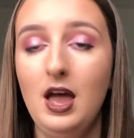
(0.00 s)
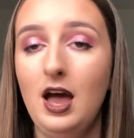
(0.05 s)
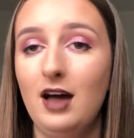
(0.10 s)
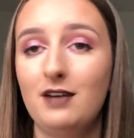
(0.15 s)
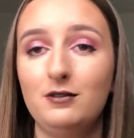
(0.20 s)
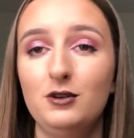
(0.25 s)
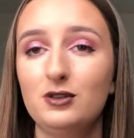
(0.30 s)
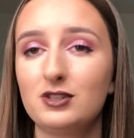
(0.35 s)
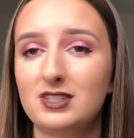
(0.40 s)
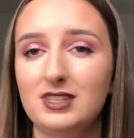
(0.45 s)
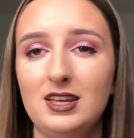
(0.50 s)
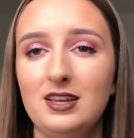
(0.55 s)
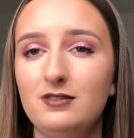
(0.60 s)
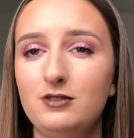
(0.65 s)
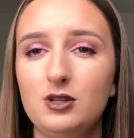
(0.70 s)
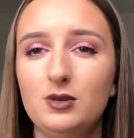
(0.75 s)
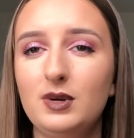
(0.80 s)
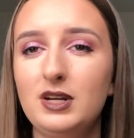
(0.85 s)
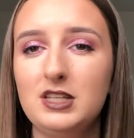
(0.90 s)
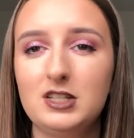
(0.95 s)
I've not
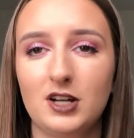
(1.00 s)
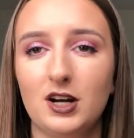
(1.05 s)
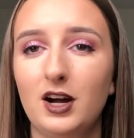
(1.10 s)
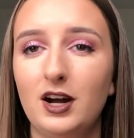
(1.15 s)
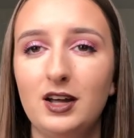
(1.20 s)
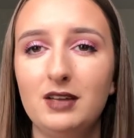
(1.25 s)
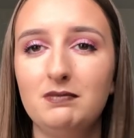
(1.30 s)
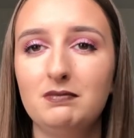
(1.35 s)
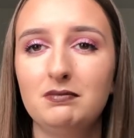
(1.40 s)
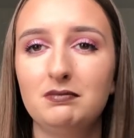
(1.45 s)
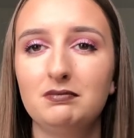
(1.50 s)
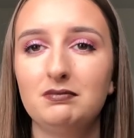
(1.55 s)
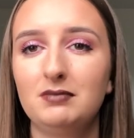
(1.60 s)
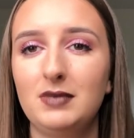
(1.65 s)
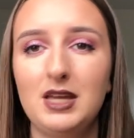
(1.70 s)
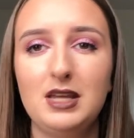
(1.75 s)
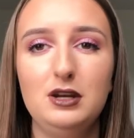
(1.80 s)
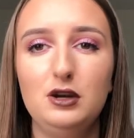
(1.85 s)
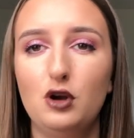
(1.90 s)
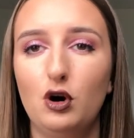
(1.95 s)
saved you any time
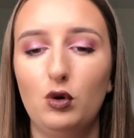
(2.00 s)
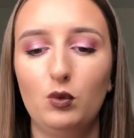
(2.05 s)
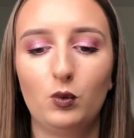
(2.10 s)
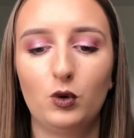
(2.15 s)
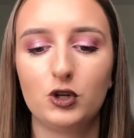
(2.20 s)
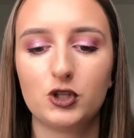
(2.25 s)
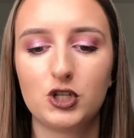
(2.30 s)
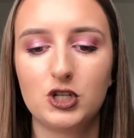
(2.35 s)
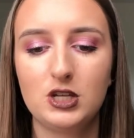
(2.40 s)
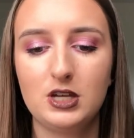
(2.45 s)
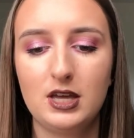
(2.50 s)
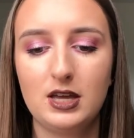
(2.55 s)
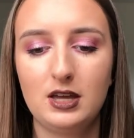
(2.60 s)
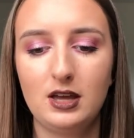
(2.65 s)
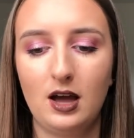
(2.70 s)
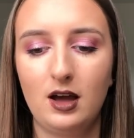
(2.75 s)
in not watching it.